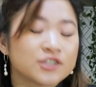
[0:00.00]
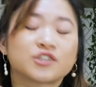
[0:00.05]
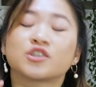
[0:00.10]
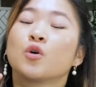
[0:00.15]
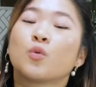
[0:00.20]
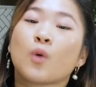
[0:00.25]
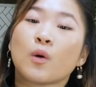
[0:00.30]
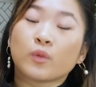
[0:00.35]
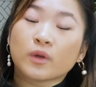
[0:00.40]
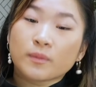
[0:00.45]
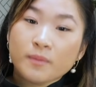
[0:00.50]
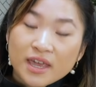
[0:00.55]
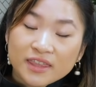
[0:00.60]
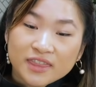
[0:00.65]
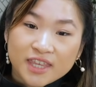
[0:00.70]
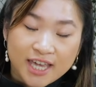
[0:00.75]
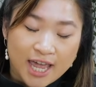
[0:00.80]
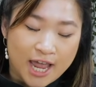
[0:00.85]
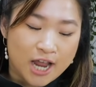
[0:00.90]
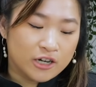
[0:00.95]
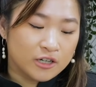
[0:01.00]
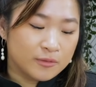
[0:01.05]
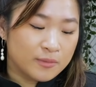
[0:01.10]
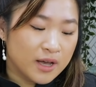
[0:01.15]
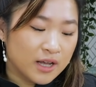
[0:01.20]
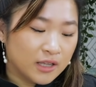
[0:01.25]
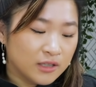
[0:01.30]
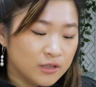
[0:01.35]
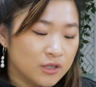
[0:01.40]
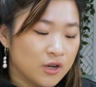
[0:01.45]
So when we make the
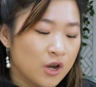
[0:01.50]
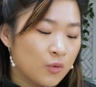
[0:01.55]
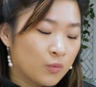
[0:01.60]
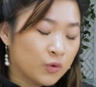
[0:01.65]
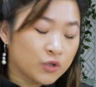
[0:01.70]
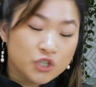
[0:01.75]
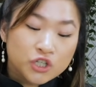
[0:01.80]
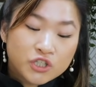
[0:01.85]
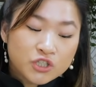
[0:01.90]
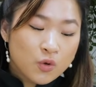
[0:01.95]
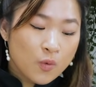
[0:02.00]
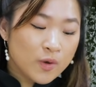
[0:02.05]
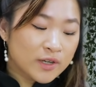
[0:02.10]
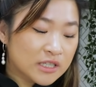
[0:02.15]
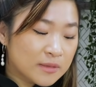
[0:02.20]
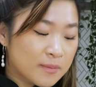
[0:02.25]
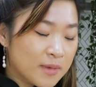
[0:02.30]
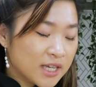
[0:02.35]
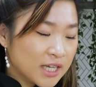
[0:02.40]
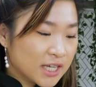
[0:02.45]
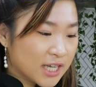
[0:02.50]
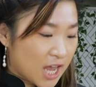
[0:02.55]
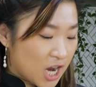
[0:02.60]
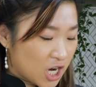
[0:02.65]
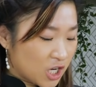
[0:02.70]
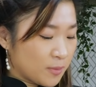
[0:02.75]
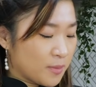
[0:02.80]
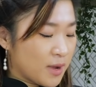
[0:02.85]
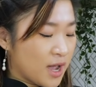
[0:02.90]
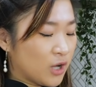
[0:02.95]
caramel, we're just going to make a
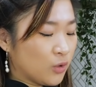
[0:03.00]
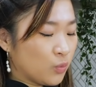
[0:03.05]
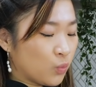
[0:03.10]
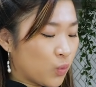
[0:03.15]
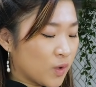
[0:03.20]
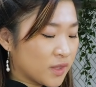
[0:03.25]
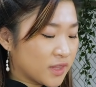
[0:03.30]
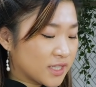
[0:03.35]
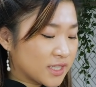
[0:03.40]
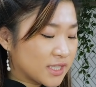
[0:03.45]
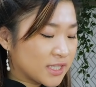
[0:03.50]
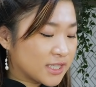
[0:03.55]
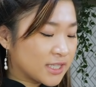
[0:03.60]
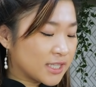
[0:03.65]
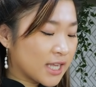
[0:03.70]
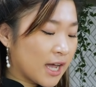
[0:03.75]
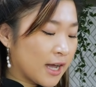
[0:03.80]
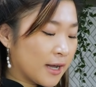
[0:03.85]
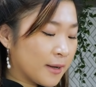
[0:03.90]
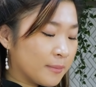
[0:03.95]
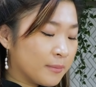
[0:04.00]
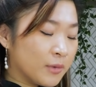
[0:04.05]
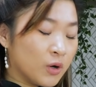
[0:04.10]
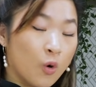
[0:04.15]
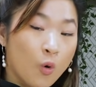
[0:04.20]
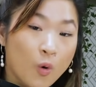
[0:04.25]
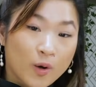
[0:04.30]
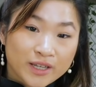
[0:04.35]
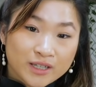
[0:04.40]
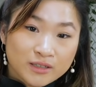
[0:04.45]
caramel with some
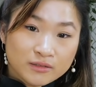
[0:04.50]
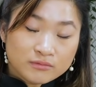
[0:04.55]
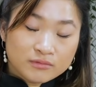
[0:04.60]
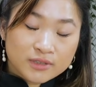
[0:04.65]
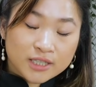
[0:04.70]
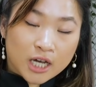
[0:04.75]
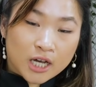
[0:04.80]
oil